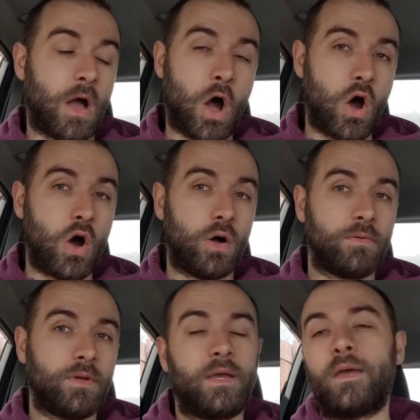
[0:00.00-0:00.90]
or
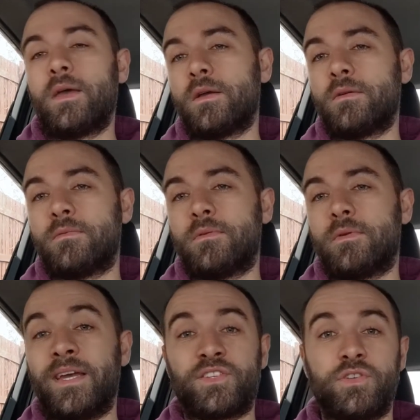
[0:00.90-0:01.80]

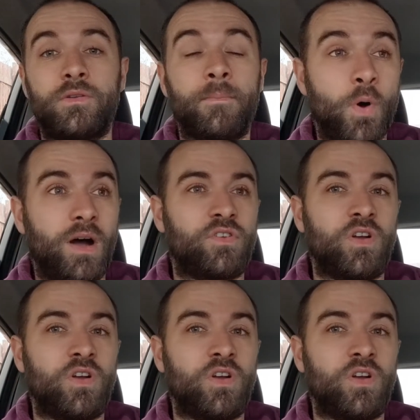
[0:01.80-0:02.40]
it isn't, but I've